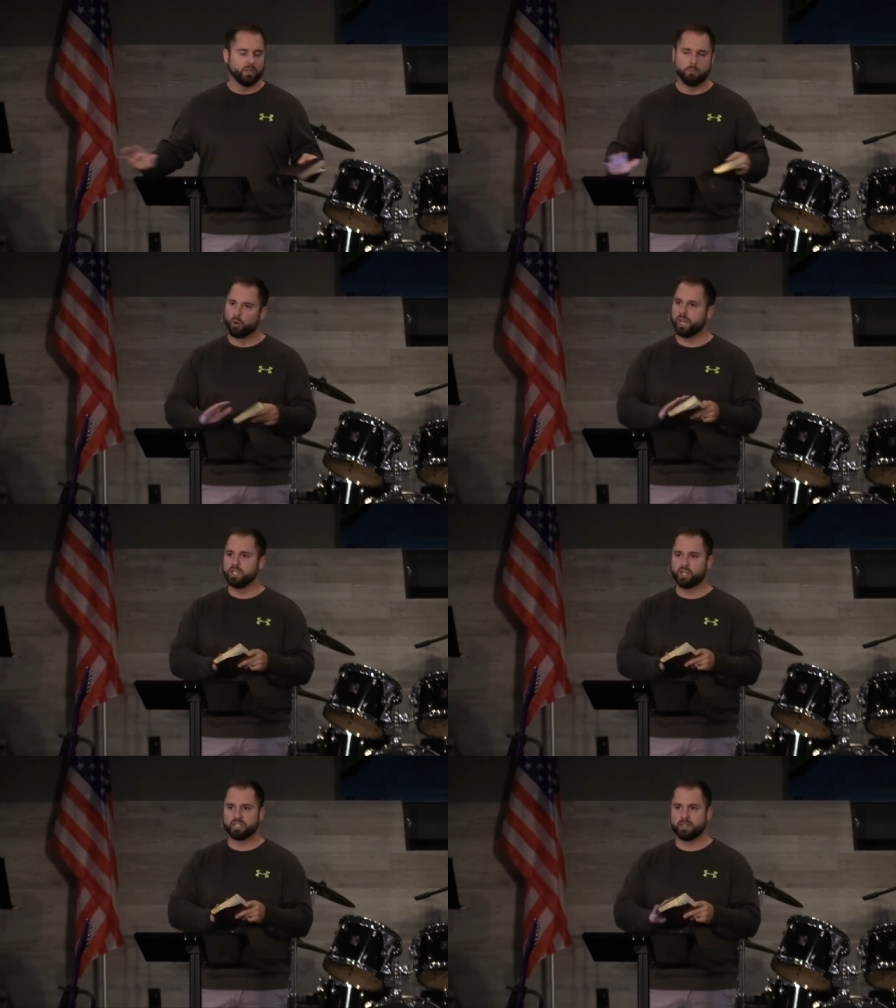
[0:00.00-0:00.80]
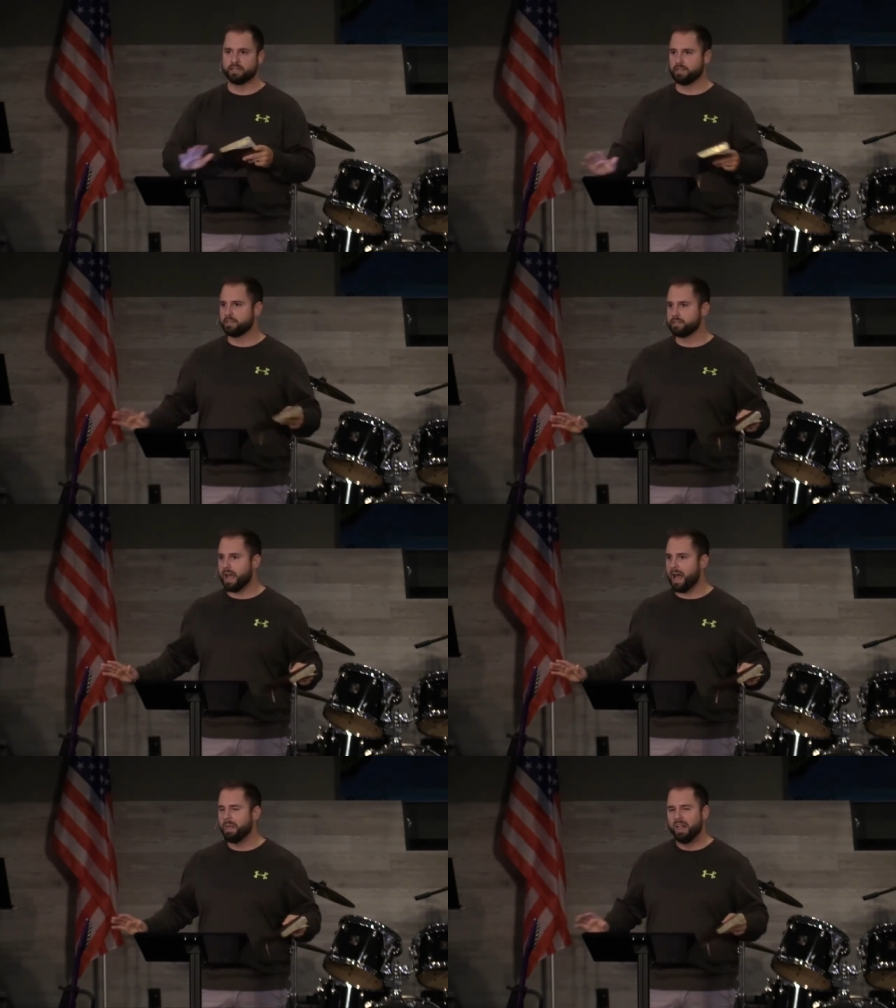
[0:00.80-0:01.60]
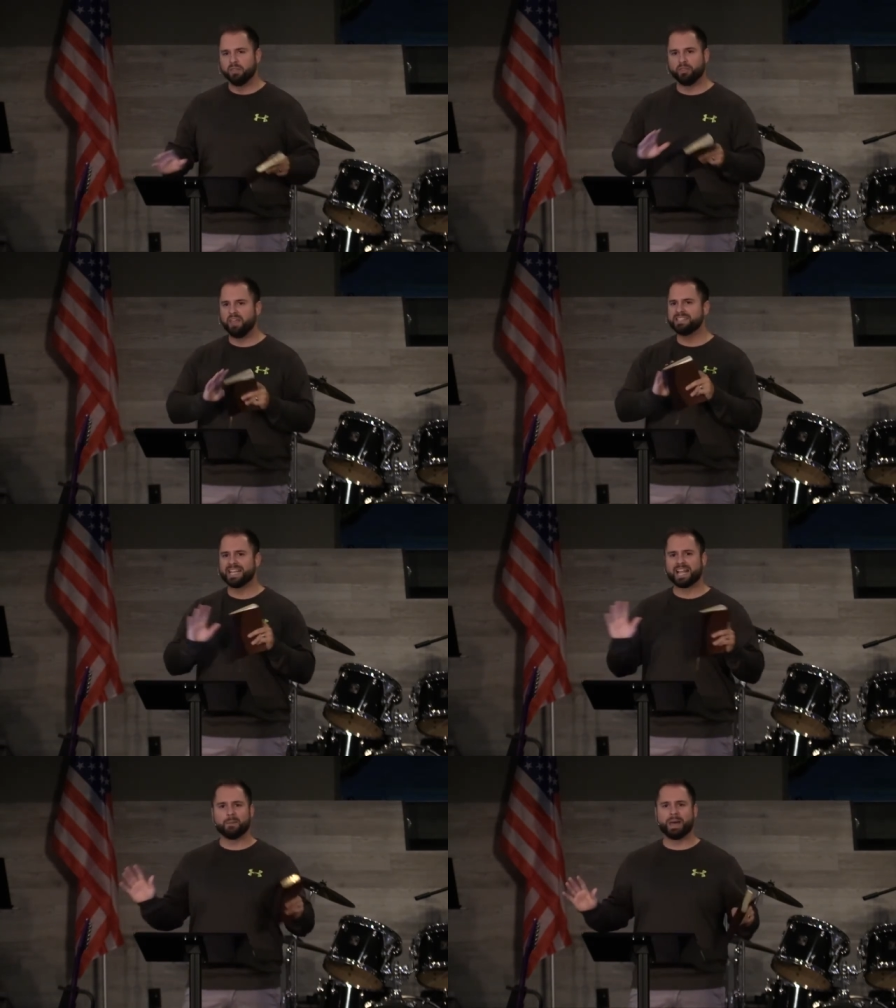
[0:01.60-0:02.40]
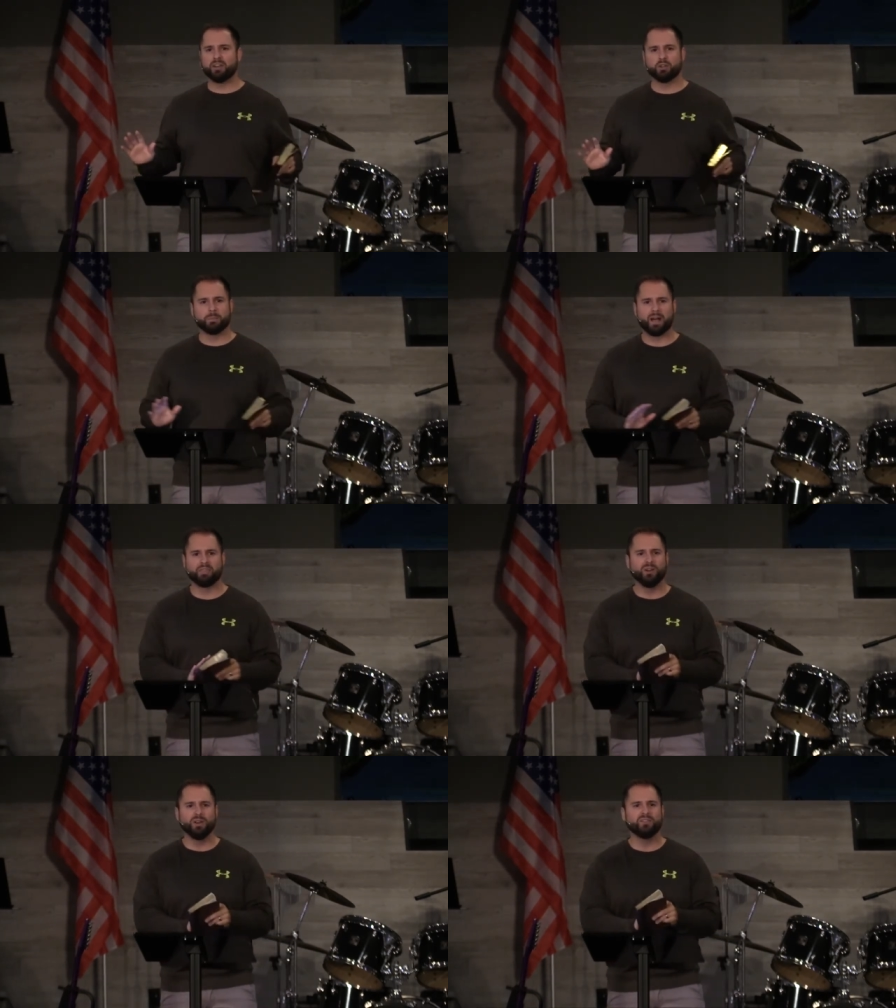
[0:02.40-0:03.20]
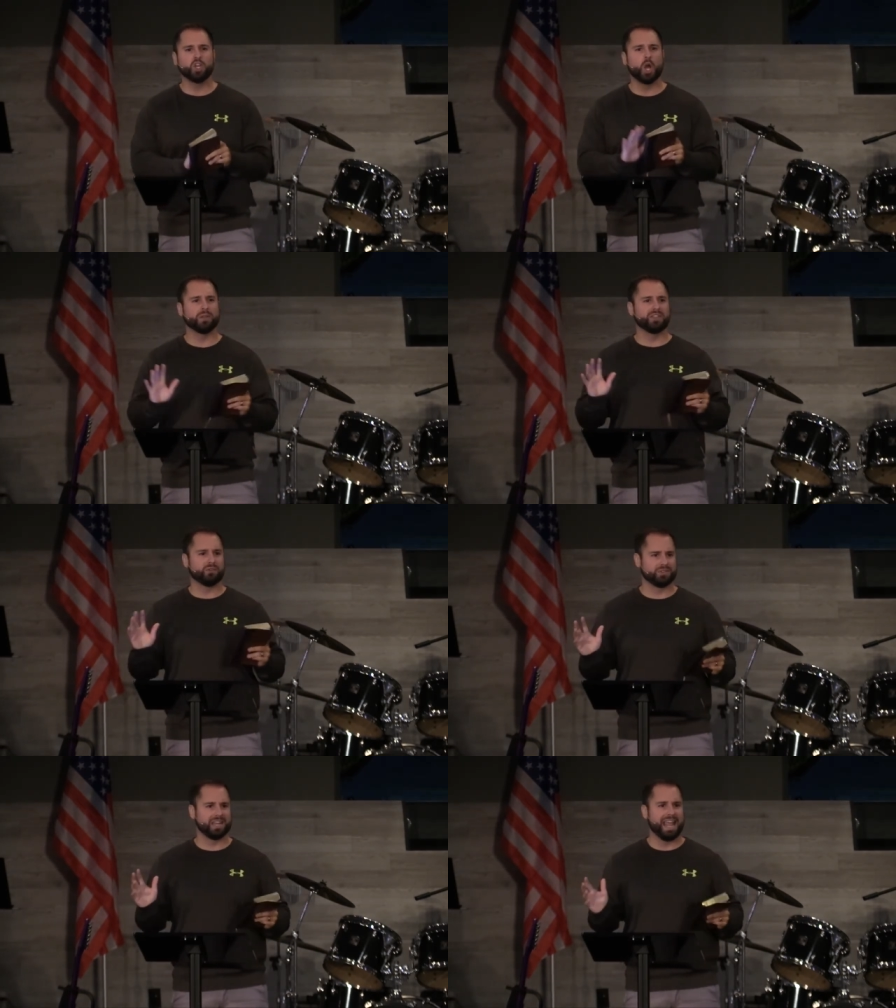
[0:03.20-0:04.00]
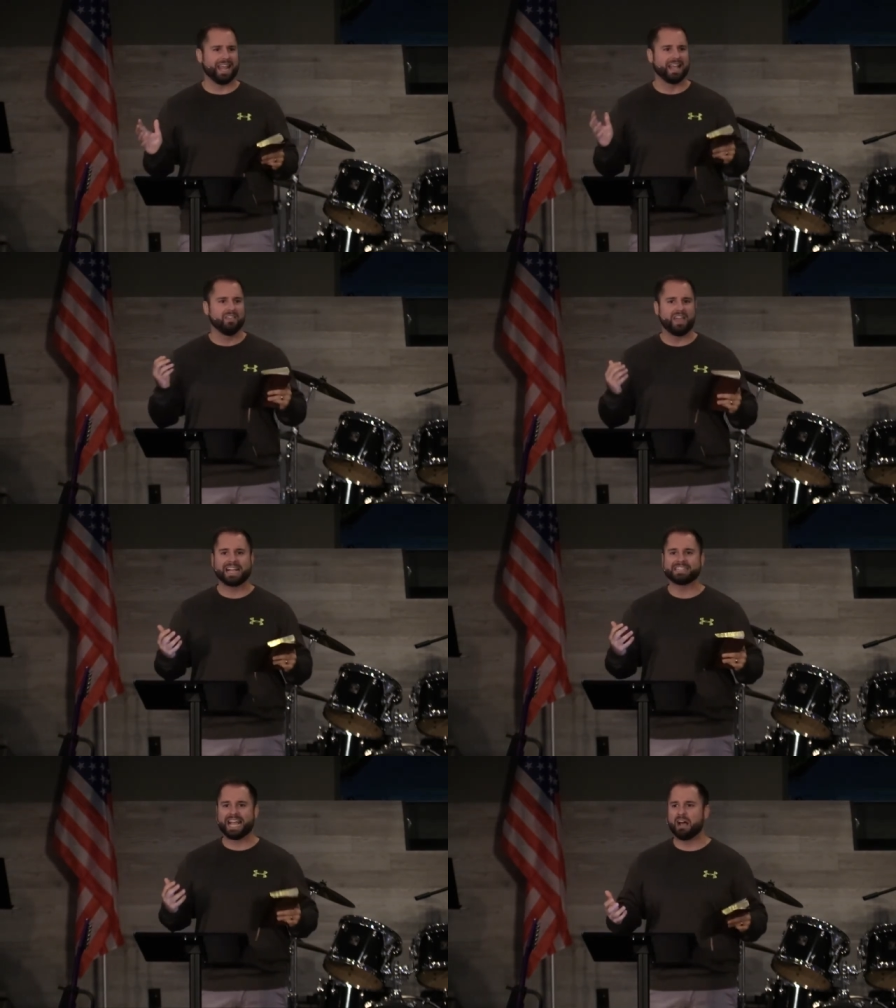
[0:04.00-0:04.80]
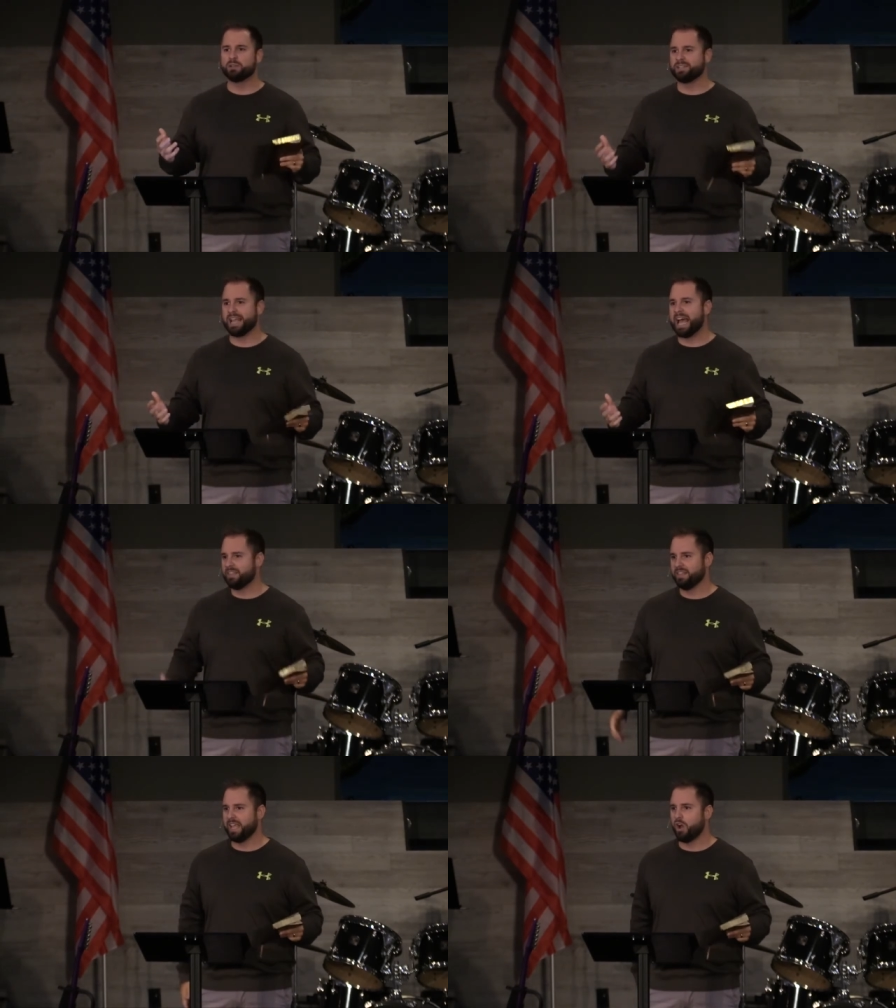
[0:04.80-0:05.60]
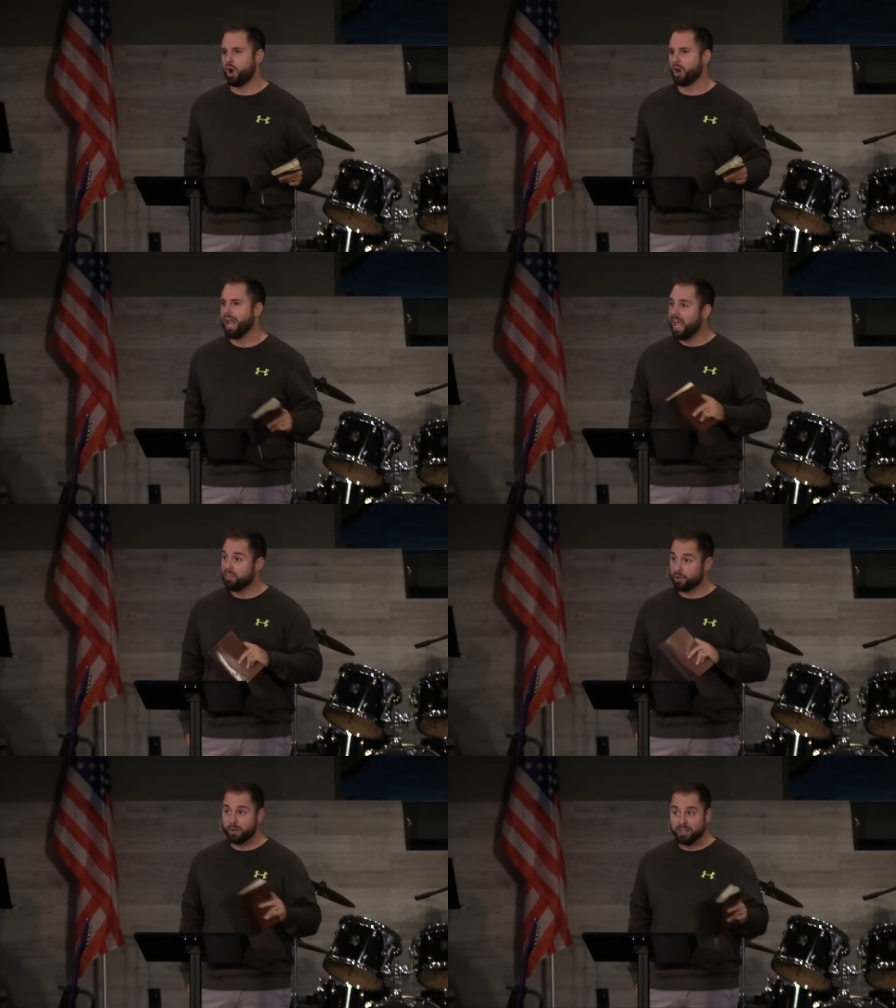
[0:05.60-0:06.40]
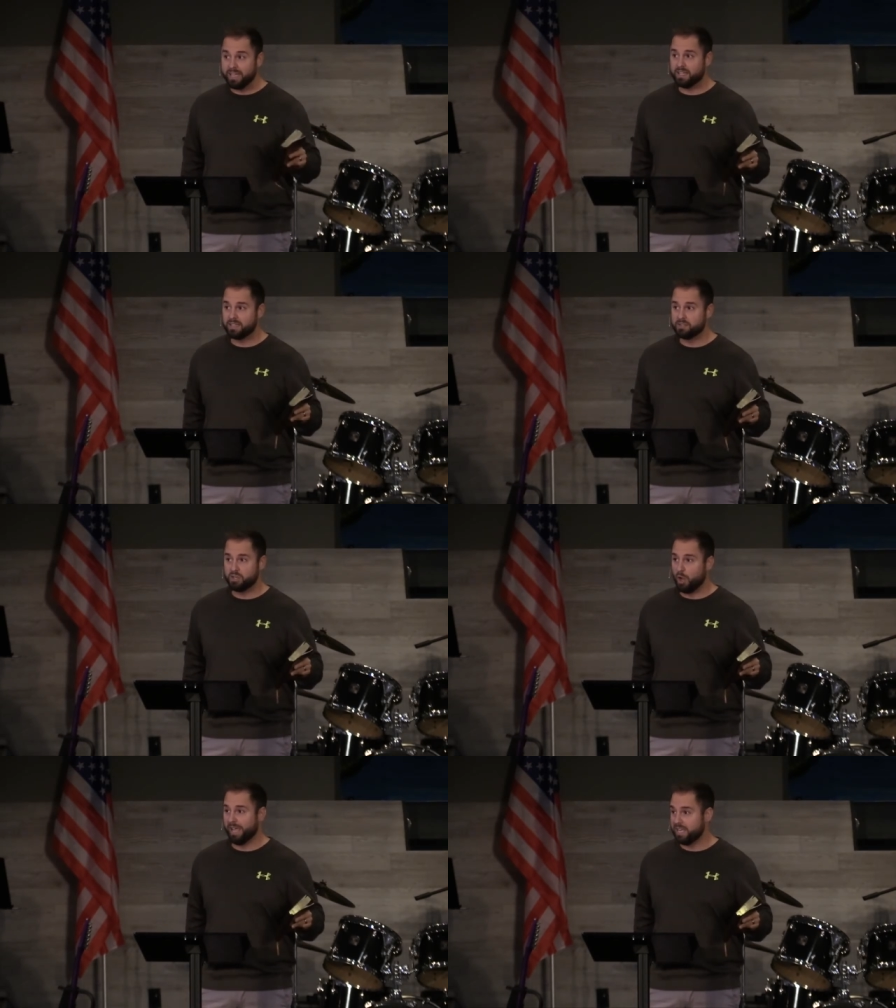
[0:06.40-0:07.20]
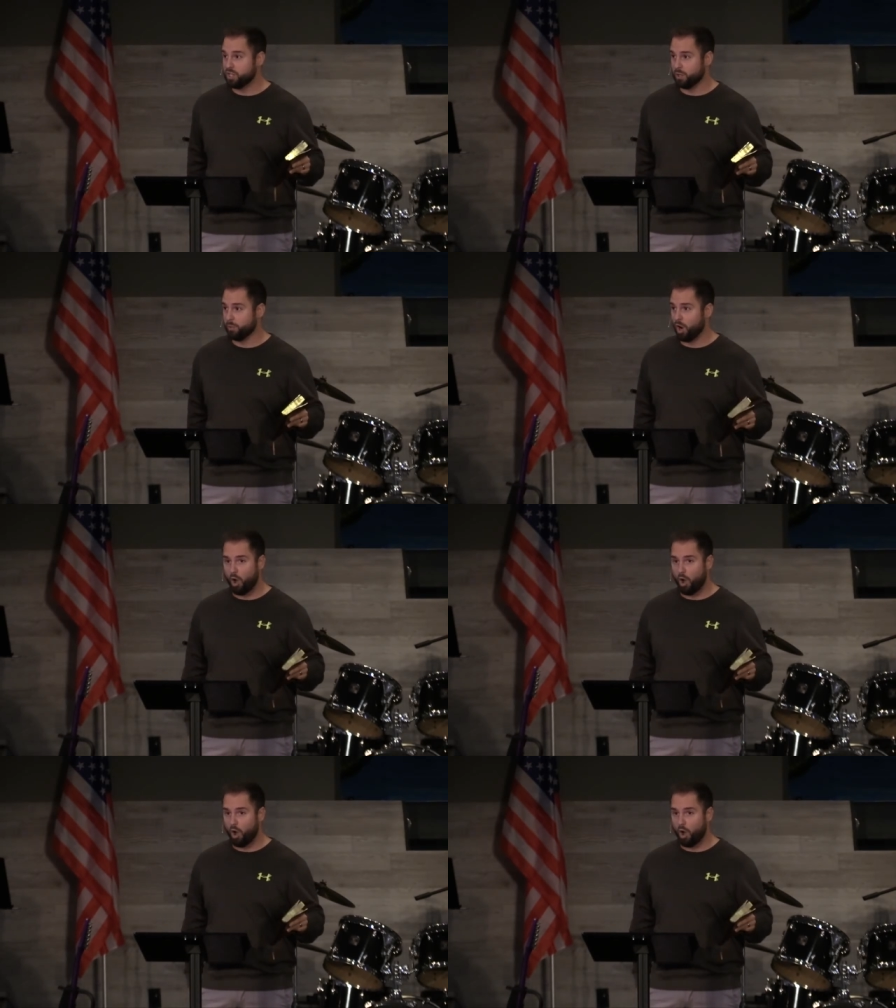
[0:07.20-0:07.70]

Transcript: The mourning just doesn't stop. The things that come out of their mouth, they don't even know what they're saying. That's how sad that they are. And there really is no end to it.